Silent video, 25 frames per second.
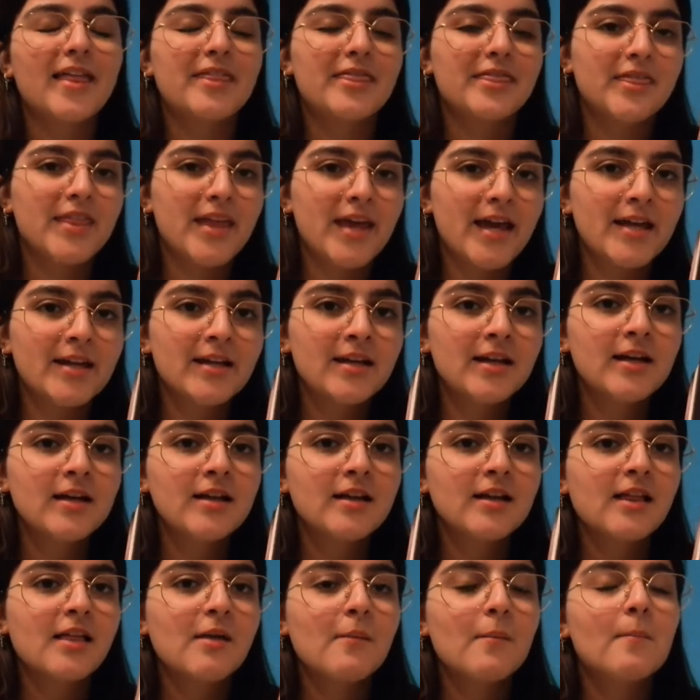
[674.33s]
And then
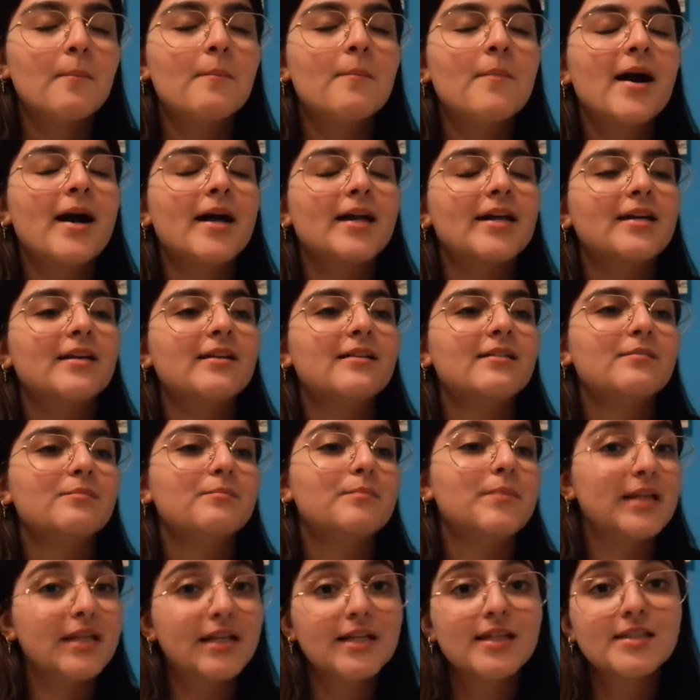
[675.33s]
my
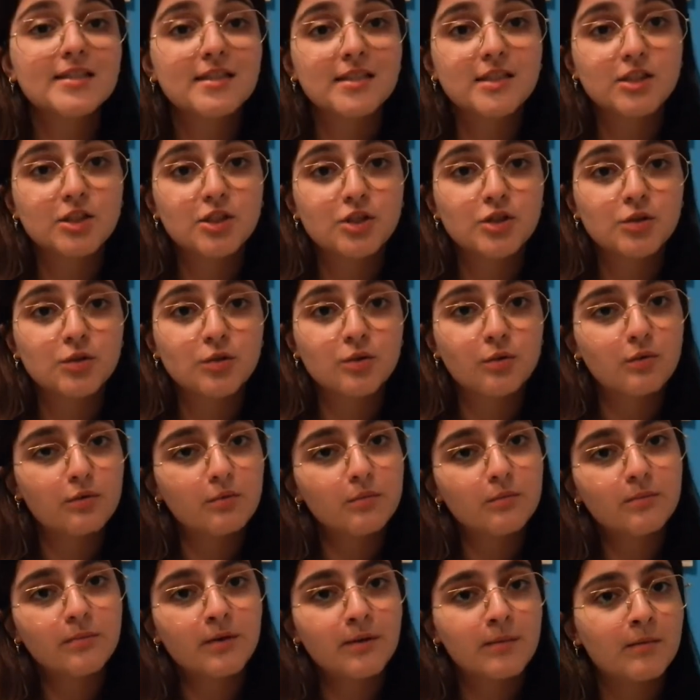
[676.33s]
biggest
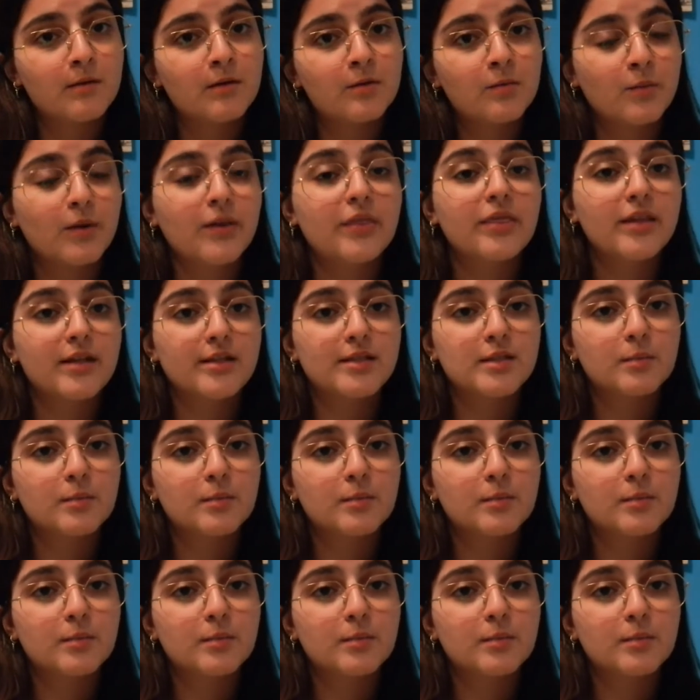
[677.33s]
issue maybe with